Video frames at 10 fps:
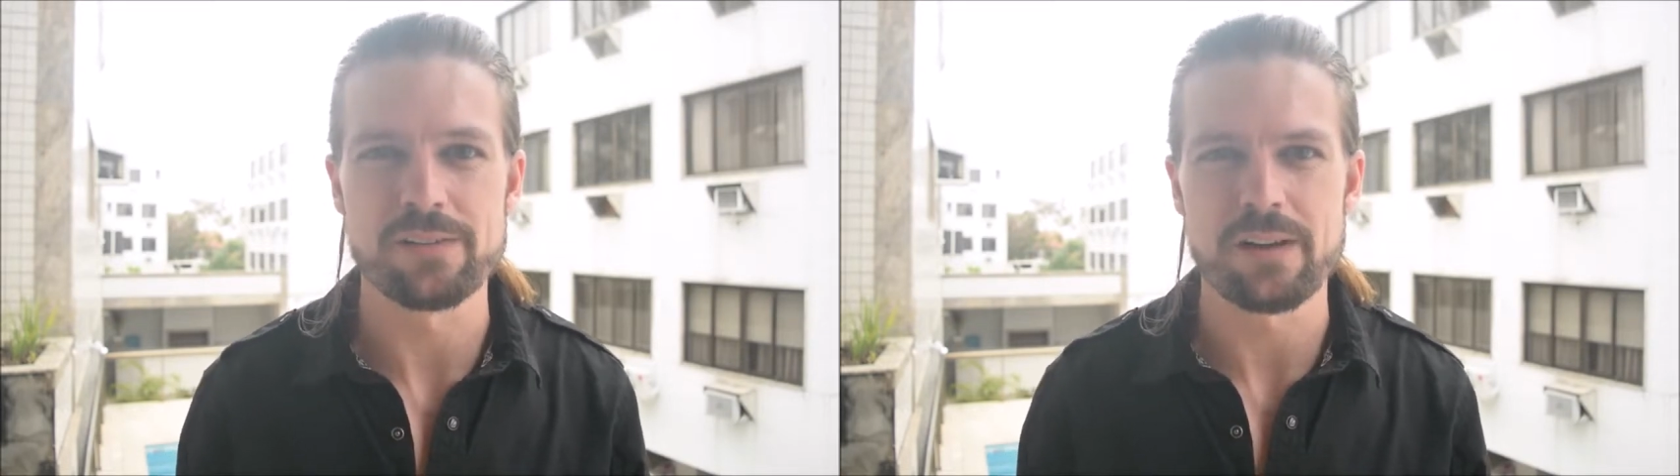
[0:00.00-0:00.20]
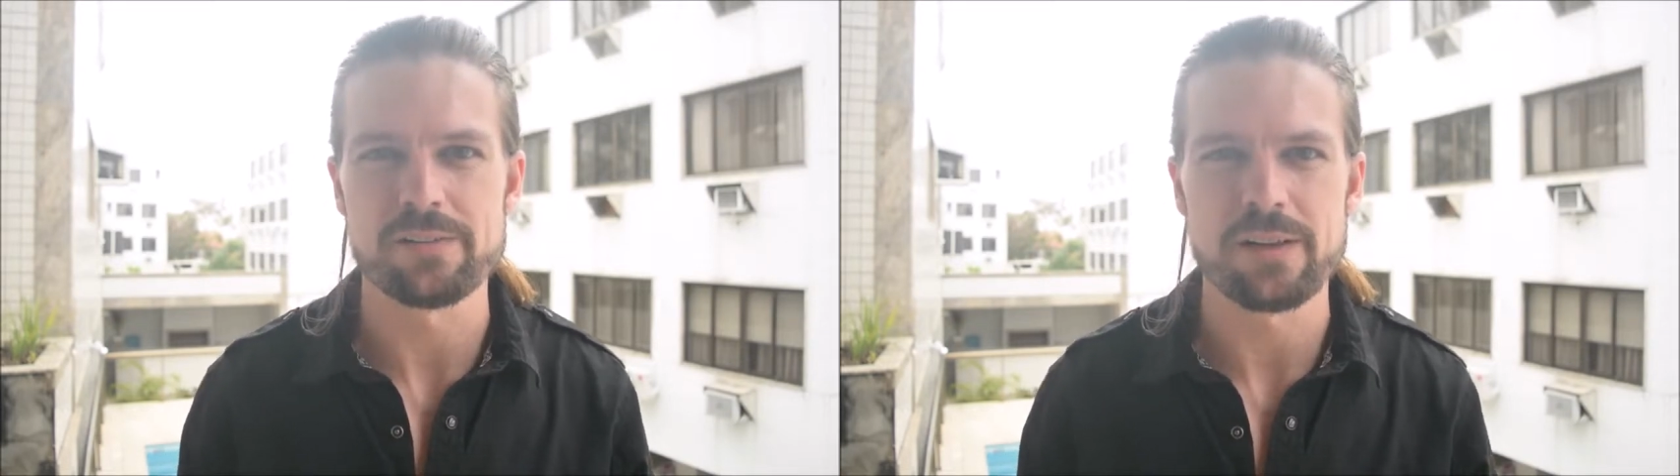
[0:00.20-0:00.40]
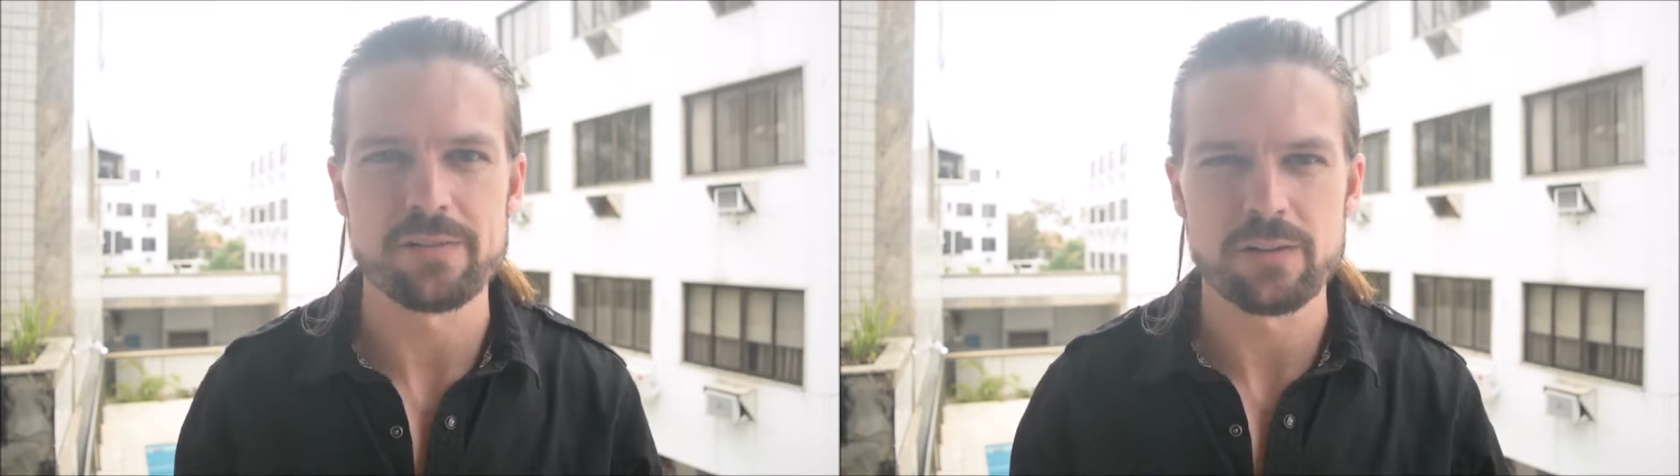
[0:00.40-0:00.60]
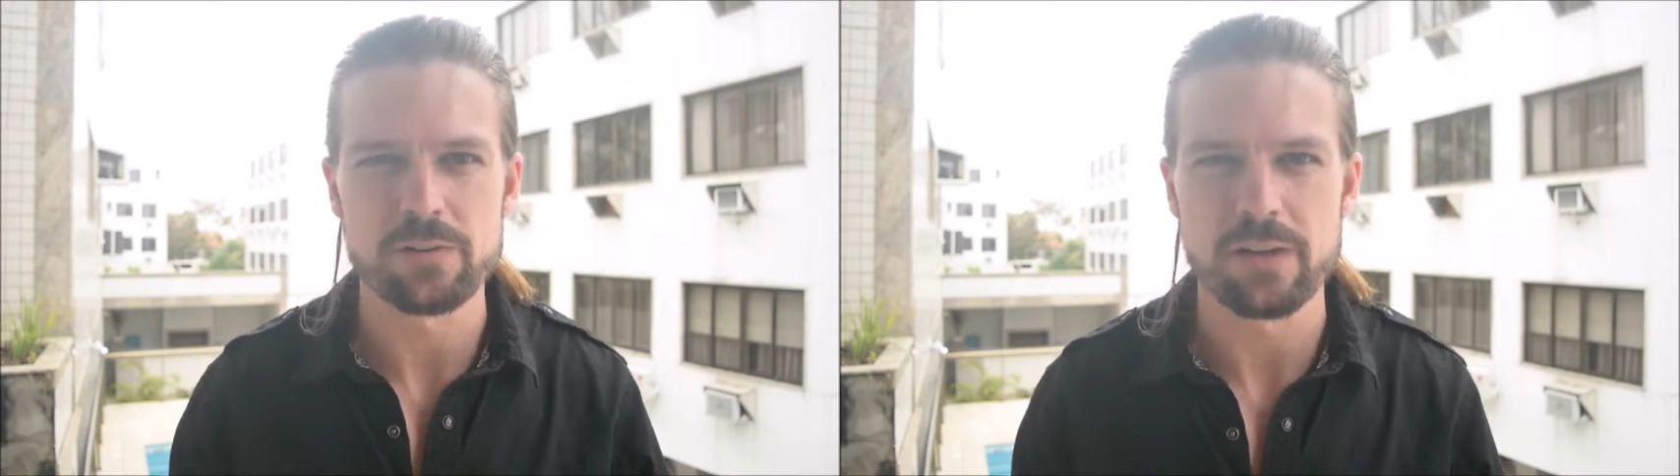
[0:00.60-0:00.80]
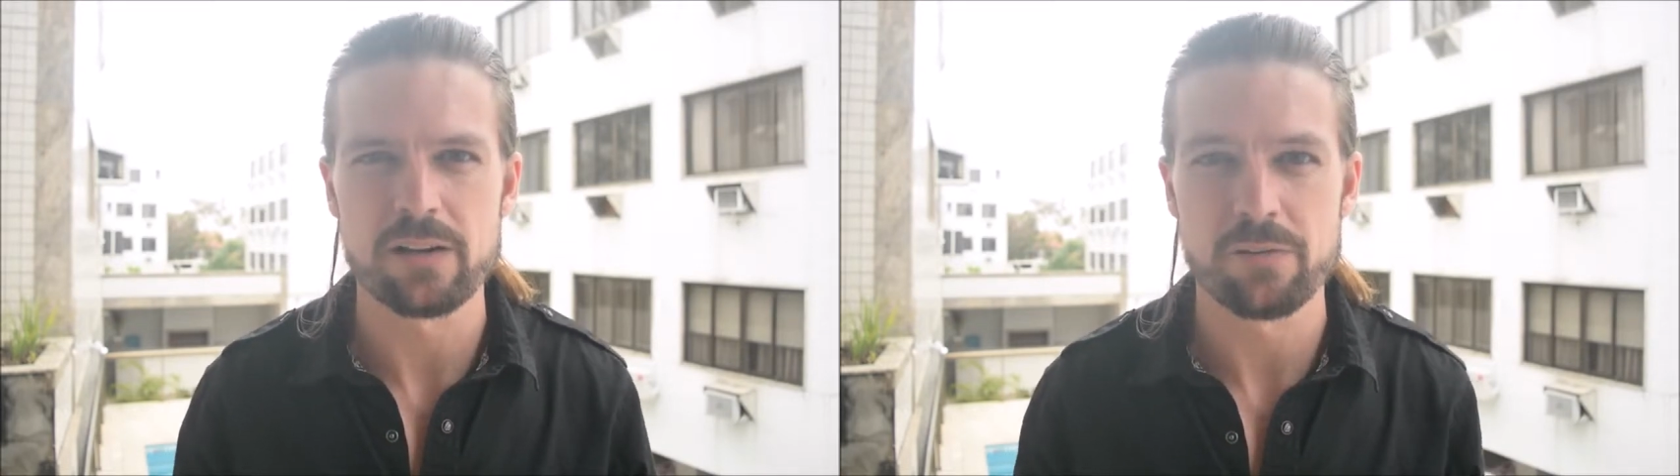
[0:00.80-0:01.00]
I was having
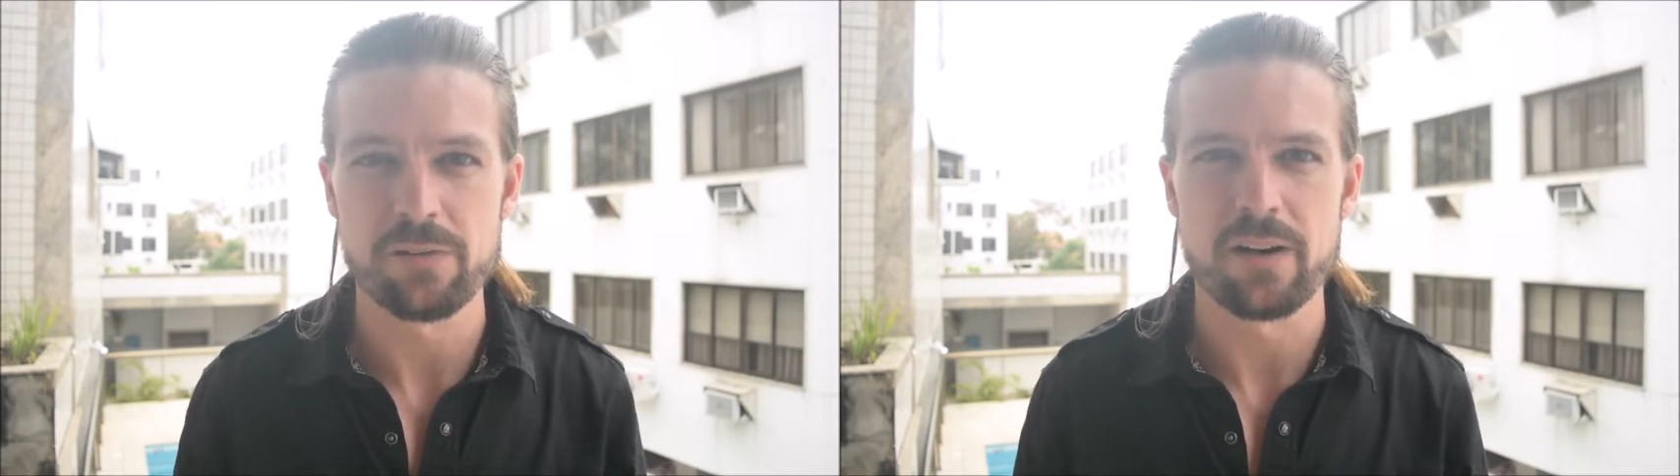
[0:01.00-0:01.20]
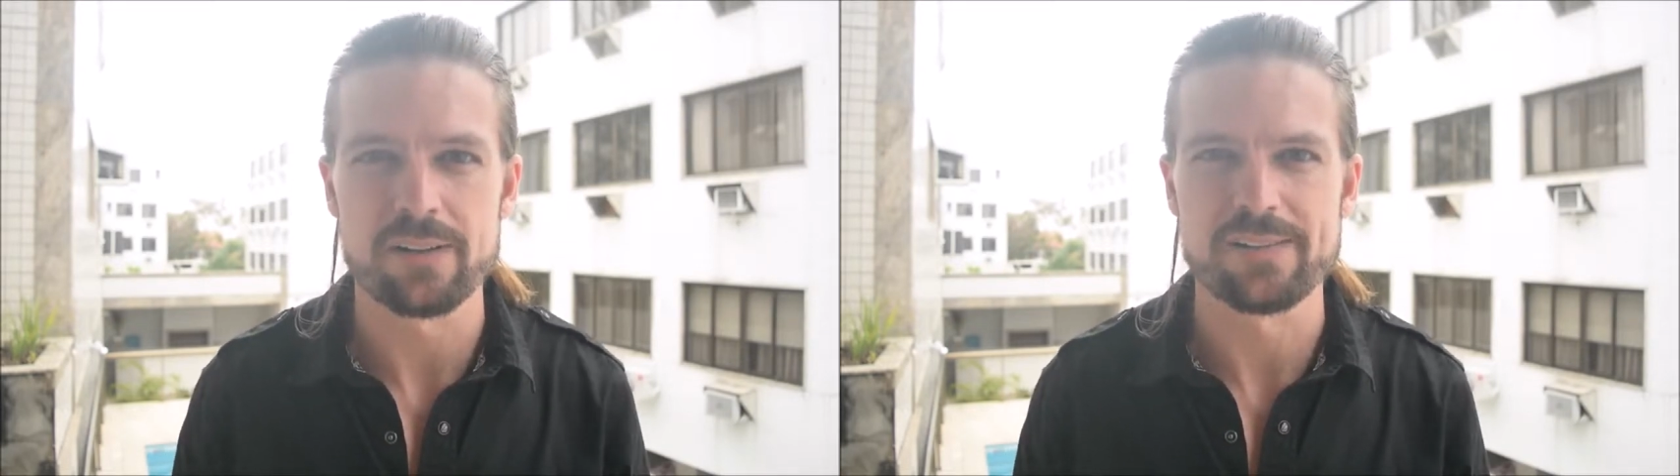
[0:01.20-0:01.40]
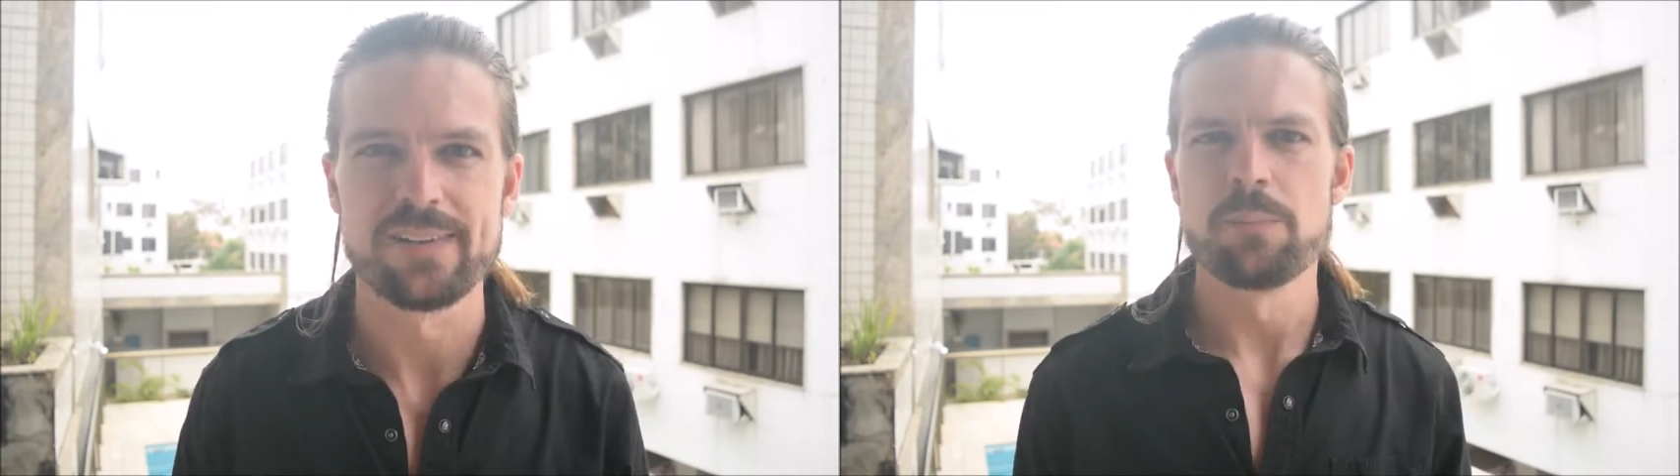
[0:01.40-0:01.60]
those kind of thoughts.